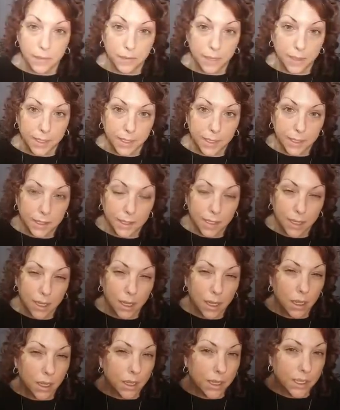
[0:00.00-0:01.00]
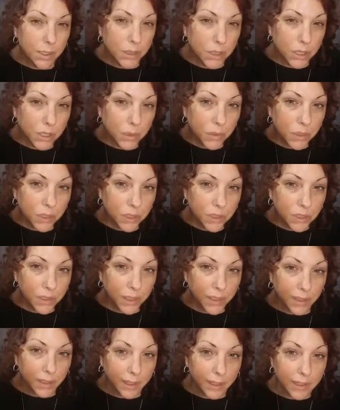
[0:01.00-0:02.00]
my face. Especially when you're
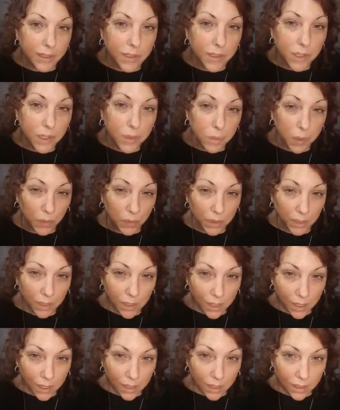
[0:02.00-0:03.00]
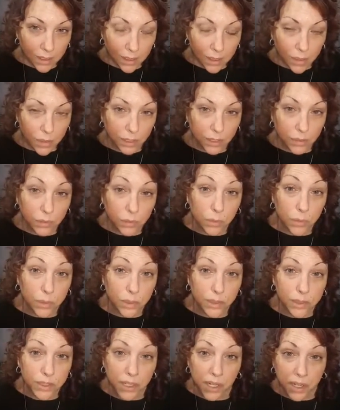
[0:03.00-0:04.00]
doing a smoky eye or a
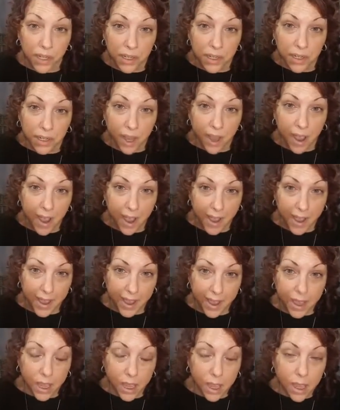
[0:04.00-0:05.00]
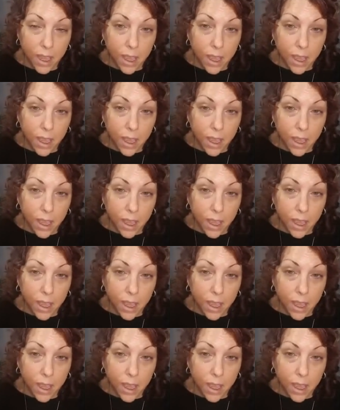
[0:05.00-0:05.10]
real dark eye,